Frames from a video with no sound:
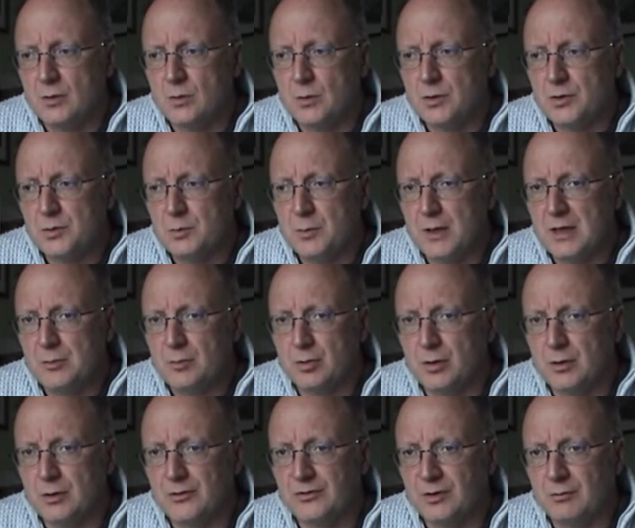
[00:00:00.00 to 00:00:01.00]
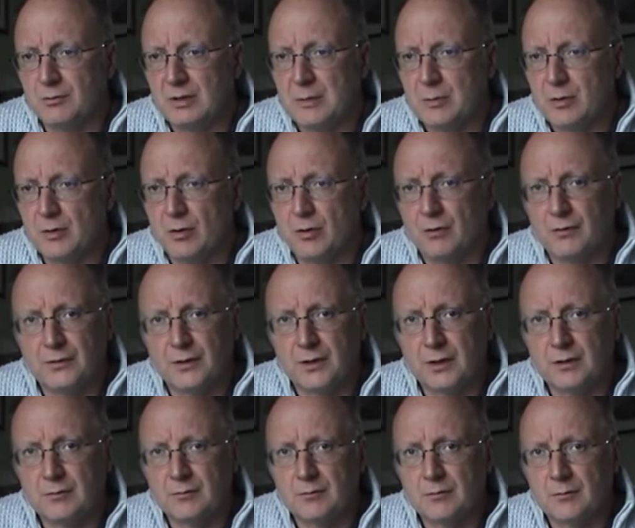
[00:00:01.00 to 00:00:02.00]
which may put some people off,
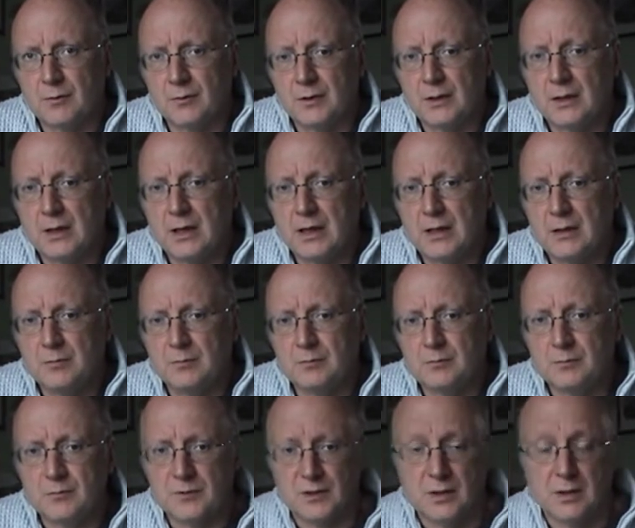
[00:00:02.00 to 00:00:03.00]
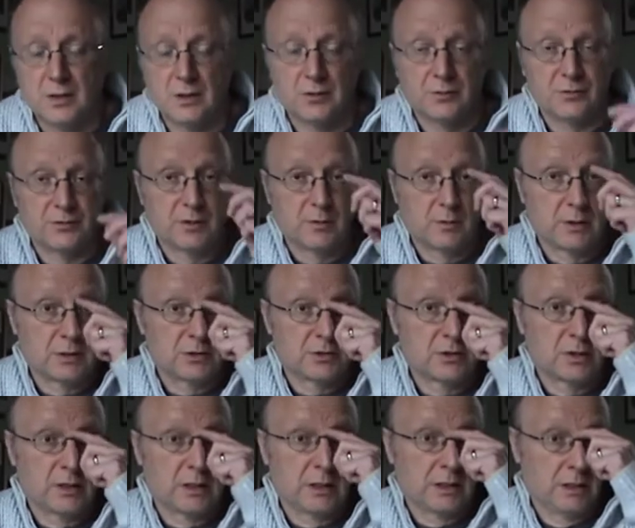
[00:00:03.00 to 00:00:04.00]
the game turns do
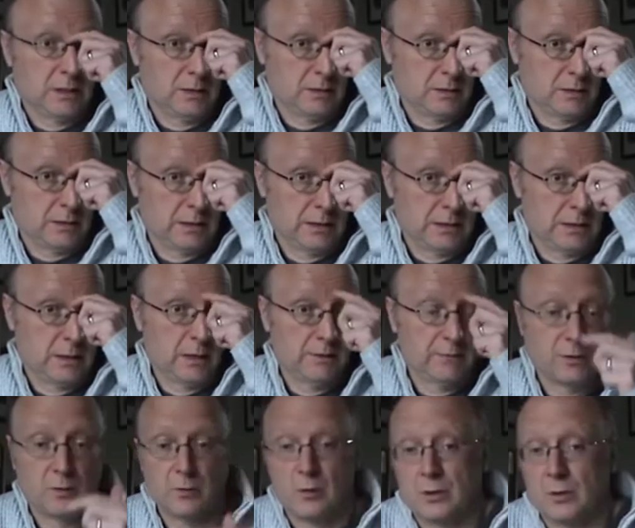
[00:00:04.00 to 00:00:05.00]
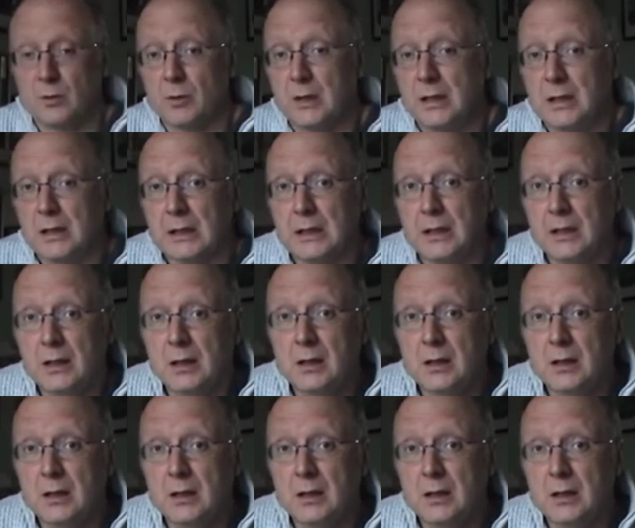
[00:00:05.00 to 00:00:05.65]
actually click over quite quickly.